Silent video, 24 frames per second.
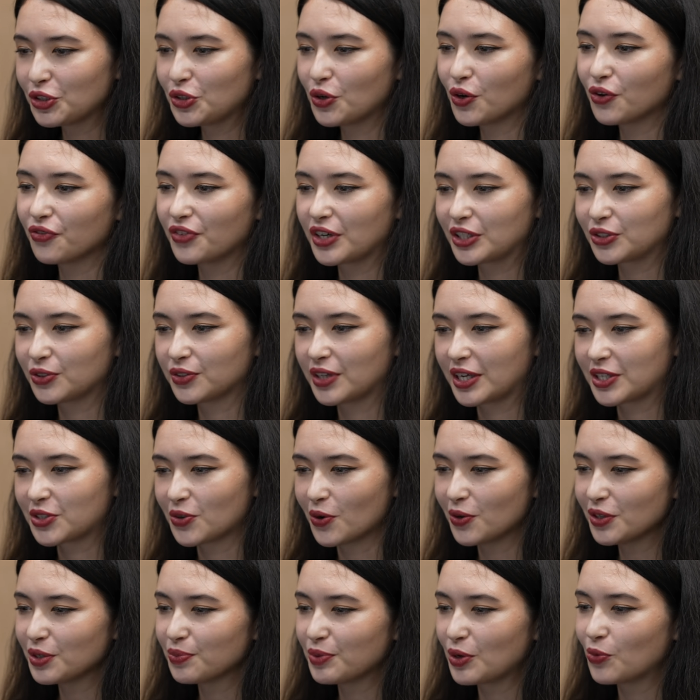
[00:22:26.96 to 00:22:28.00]
your victory, there's
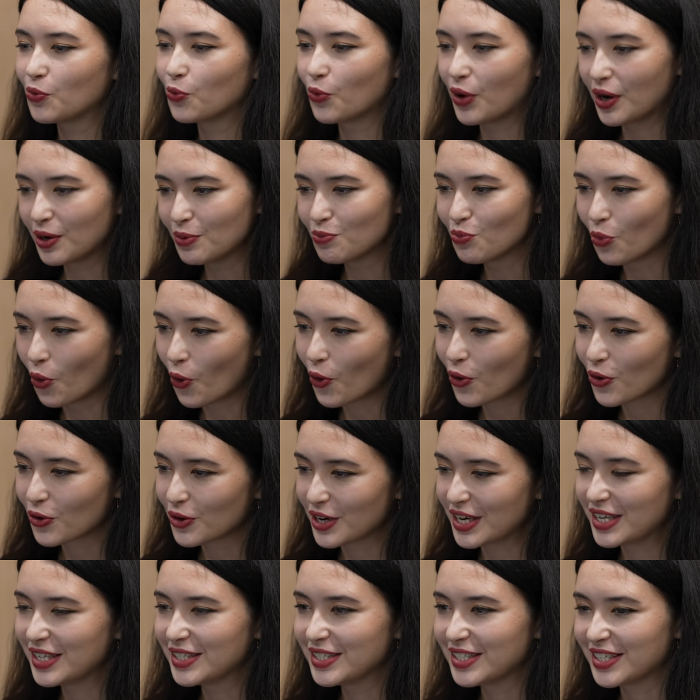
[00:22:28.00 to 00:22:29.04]
only been one more
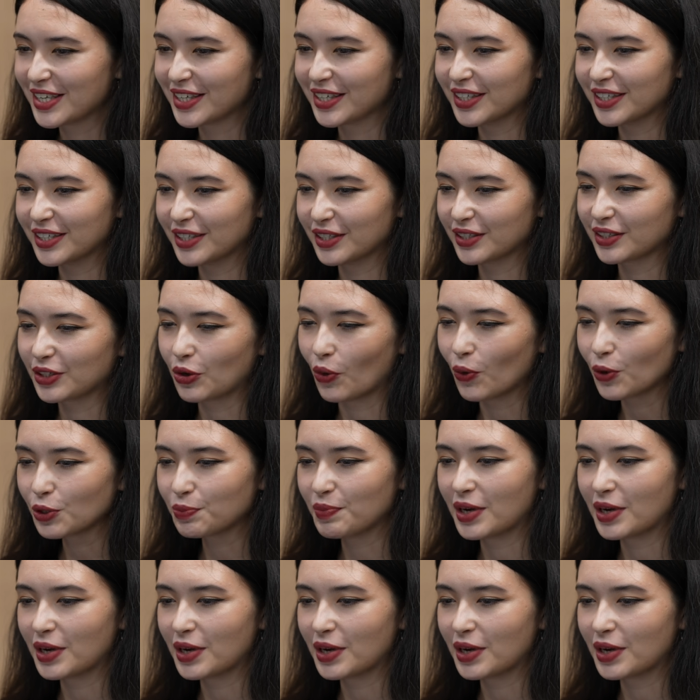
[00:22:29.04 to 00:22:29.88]
Indian gold